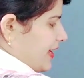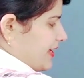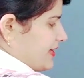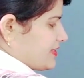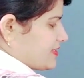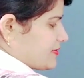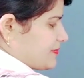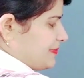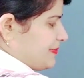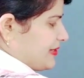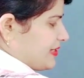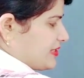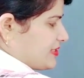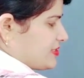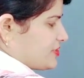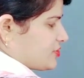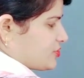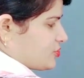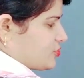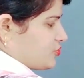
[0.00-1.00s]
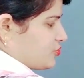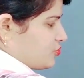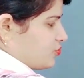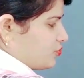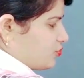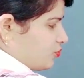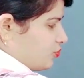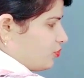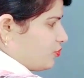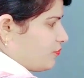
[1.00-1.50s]
X plus
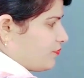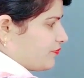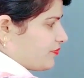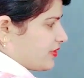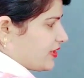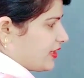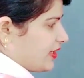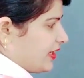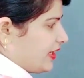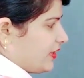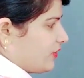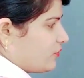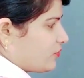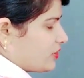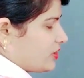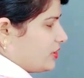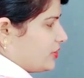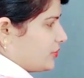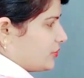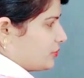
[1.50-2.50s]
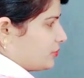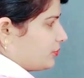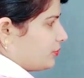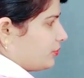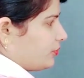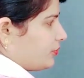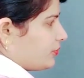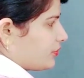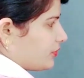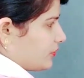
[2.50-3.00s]
2 equal to
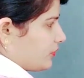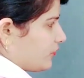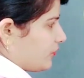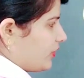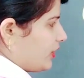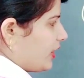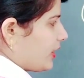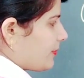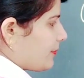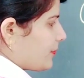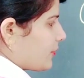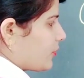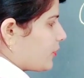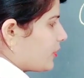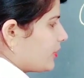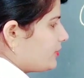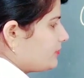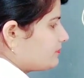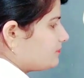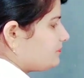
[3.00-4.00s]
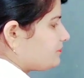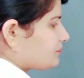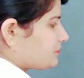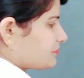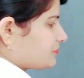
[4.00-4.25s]
3 upon